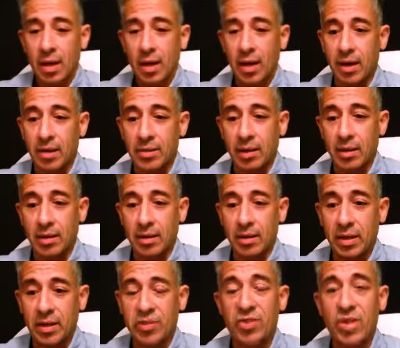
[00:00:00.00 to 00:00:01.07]
is a
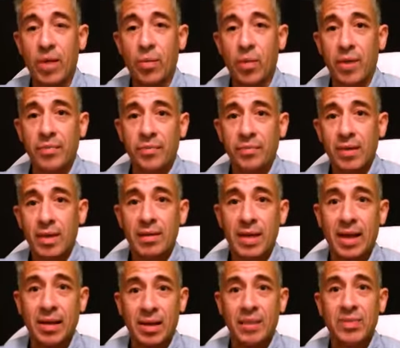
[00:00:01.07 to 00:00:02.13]
is someone
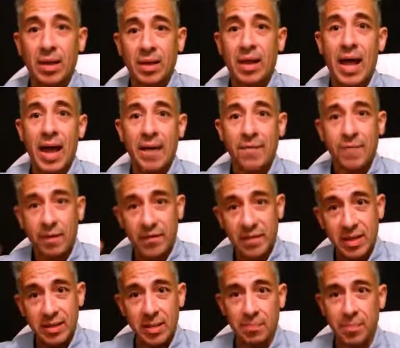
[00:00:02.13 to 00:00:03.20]
that lives a life of
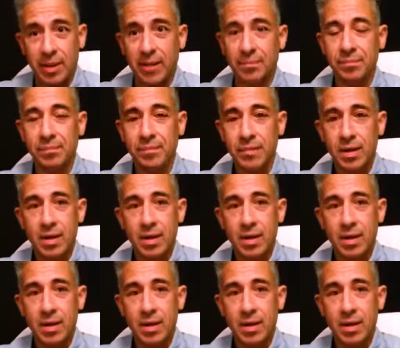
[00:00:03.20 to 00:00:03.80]
discipline,